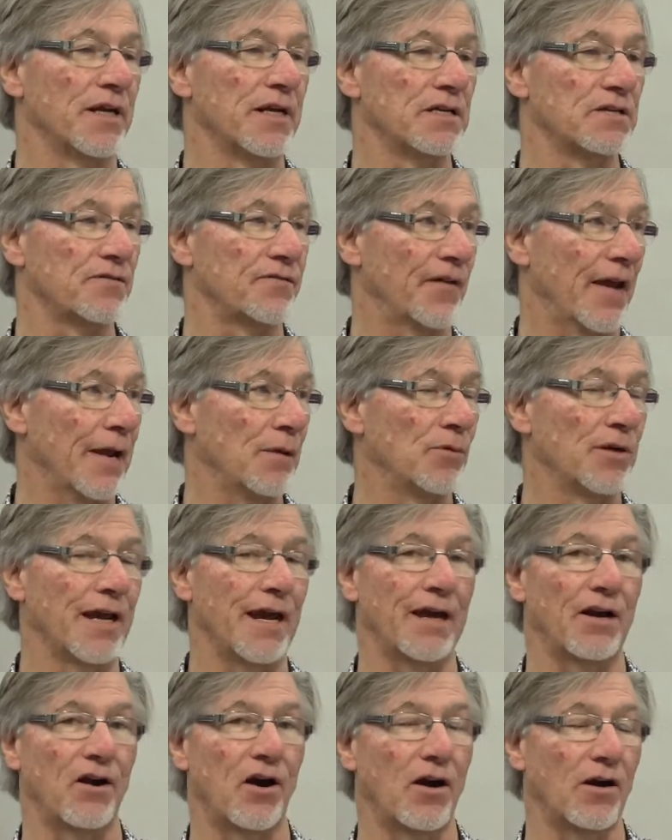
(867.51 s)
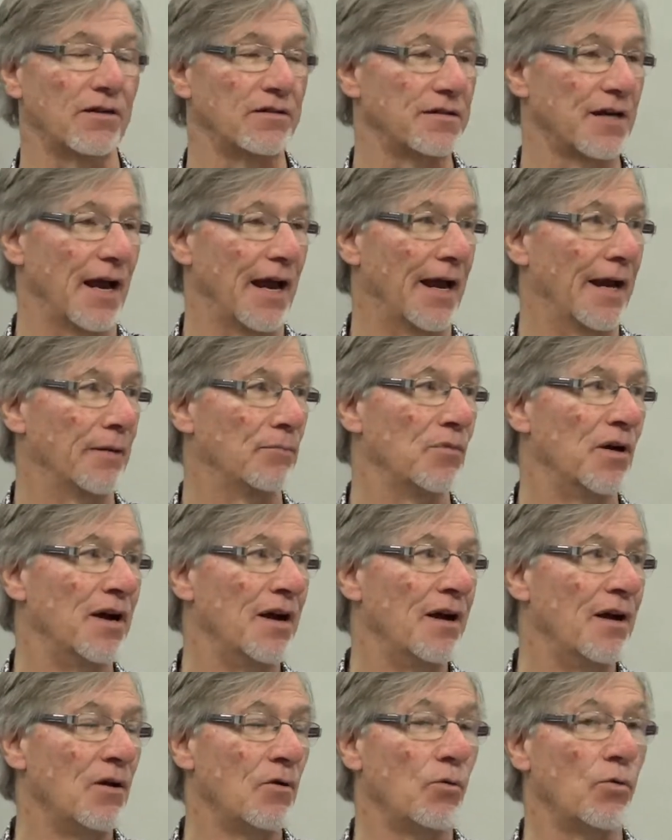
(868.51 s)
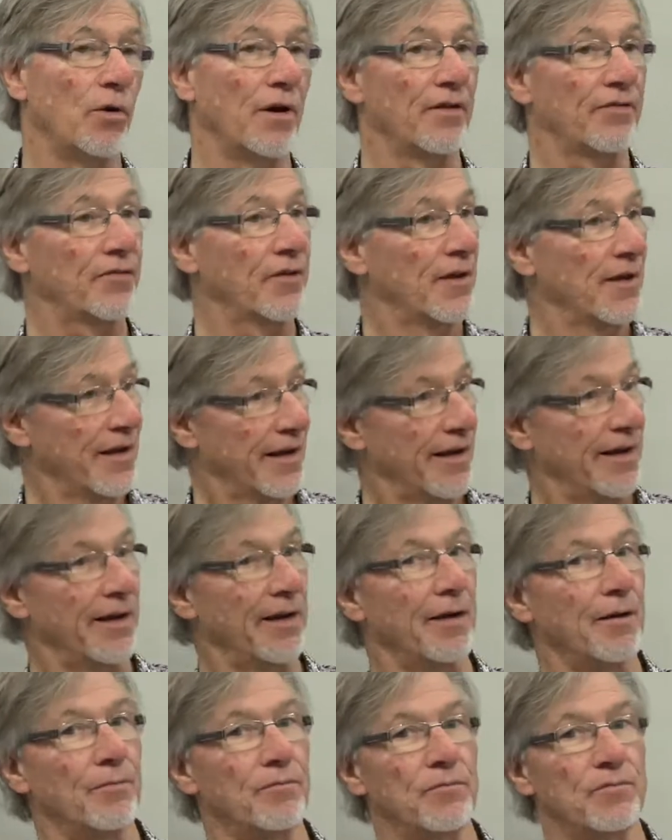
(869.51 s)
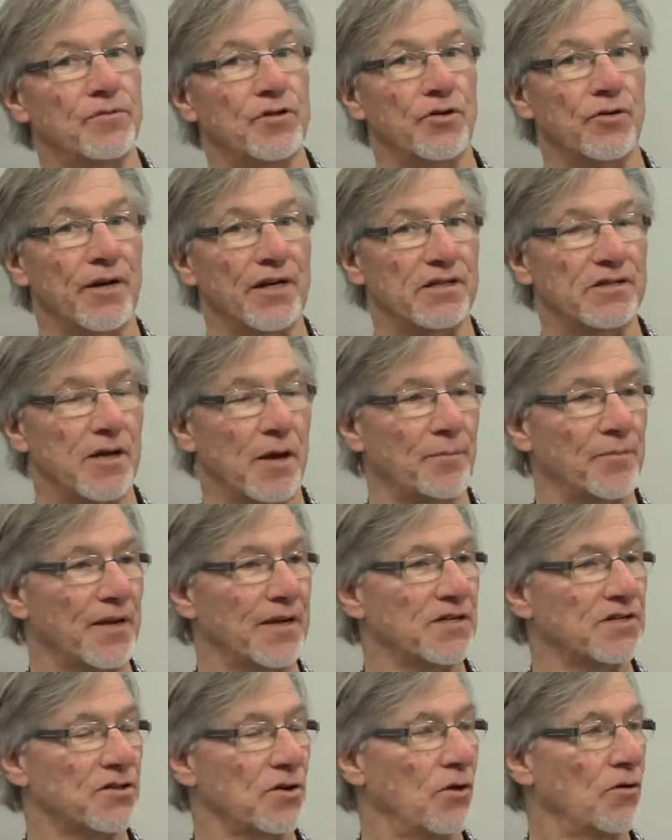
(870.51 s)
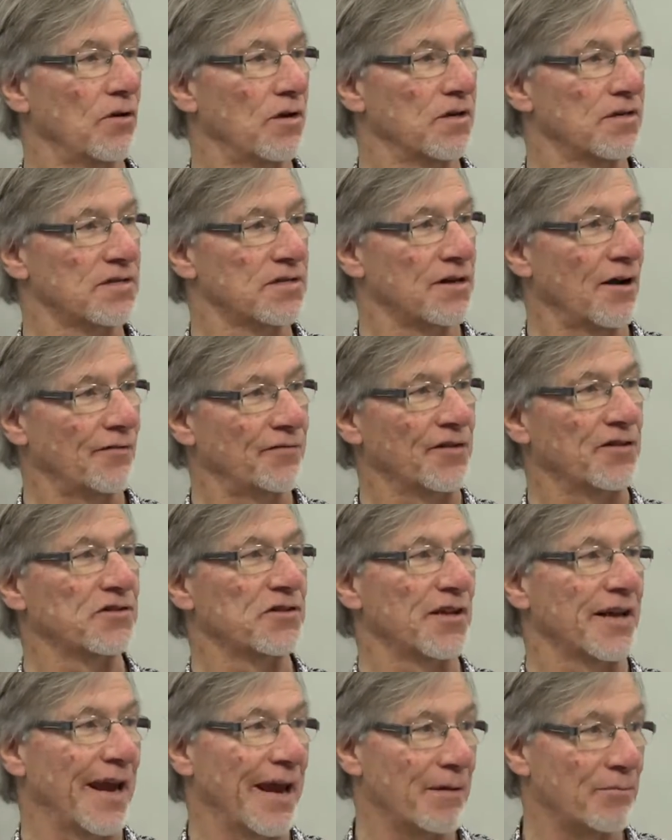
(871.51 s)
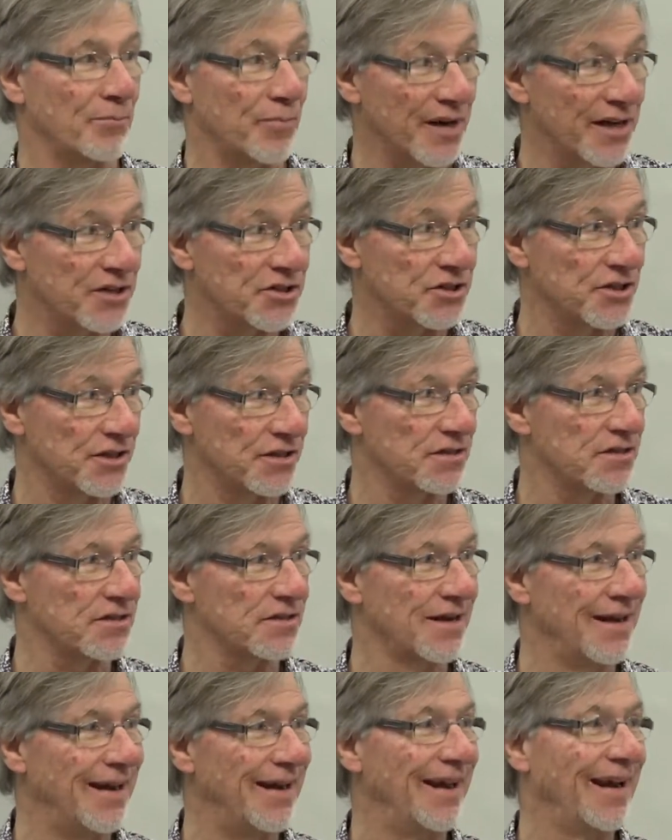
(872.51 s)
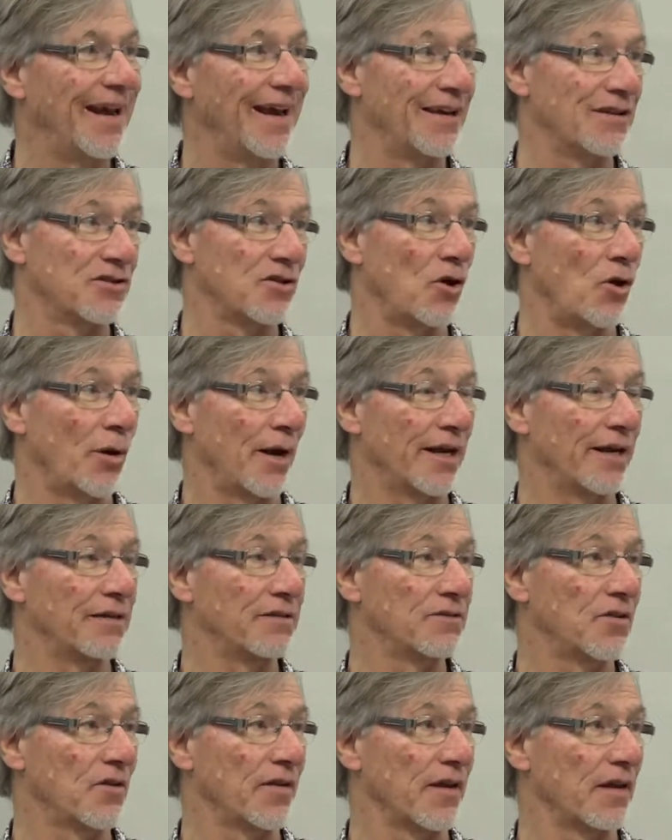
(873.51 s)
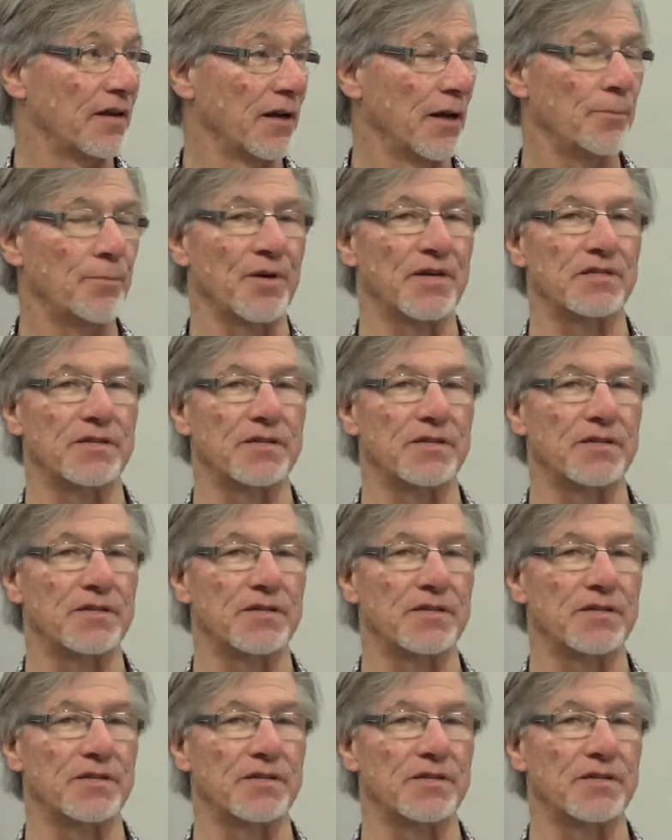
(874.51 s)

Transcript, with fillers: His family had a hard time with him doing something so selfishly ambitious as going into the Olympics.